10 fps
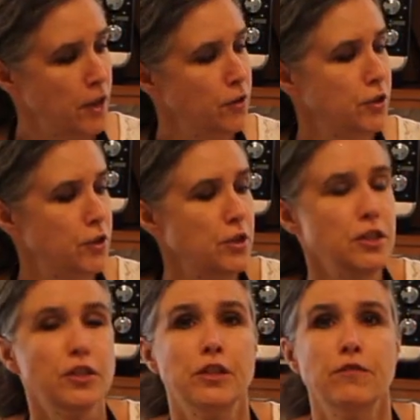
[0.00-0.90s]
Your
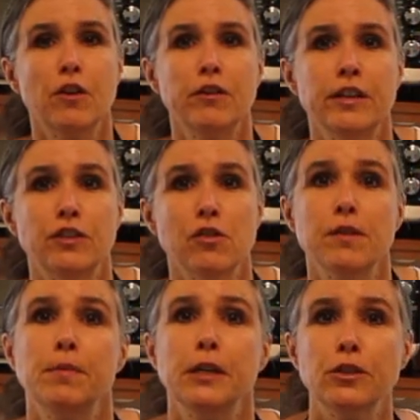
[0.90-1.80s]
students should have already
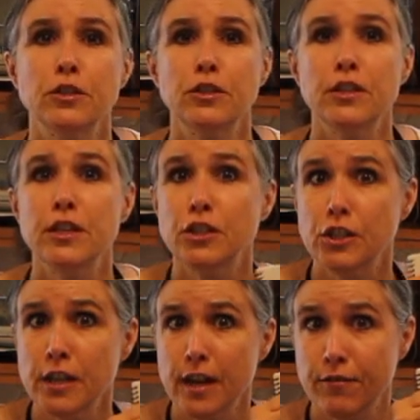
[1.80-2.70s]
drawn a picture, so they
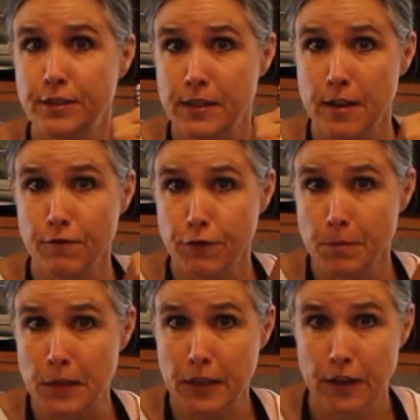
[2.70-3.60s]
should have some
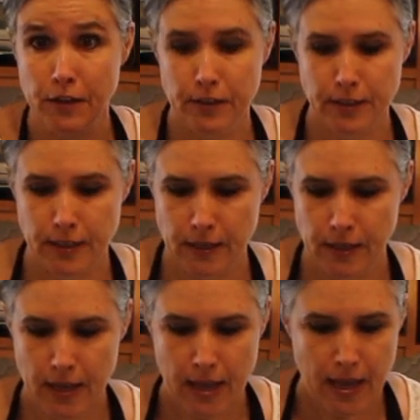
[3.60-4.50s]
familiarity.
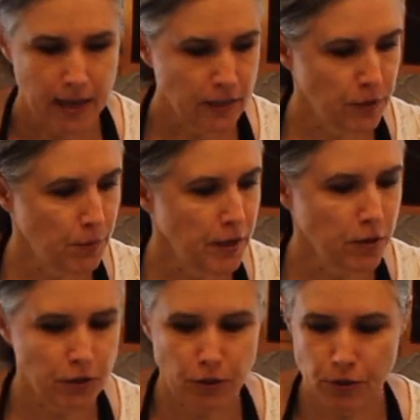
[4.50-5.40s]
And so what
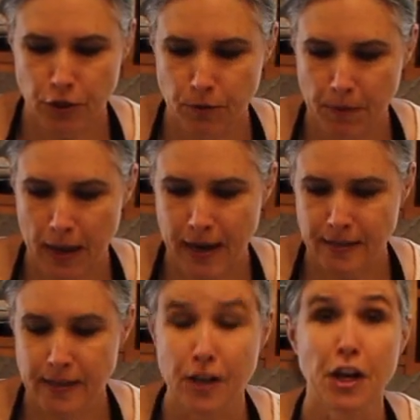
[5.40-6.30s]
you'll do is you'll
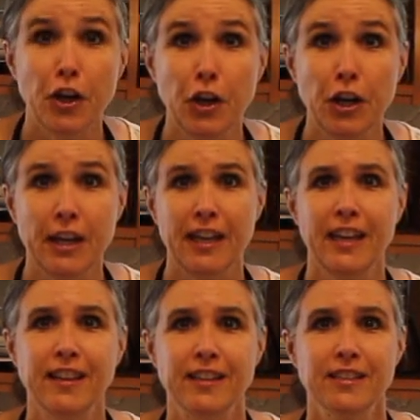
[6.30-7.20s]
pass out a
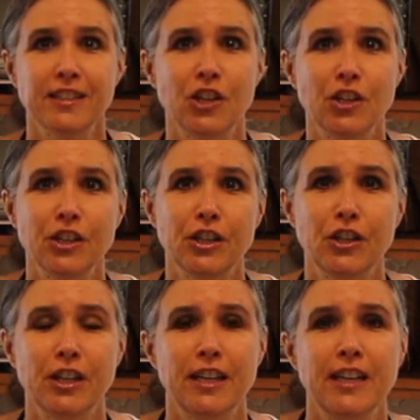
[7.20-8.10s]
cookie. This is called a
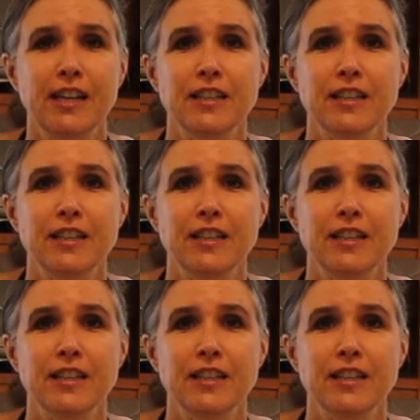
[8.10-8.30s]
cookie.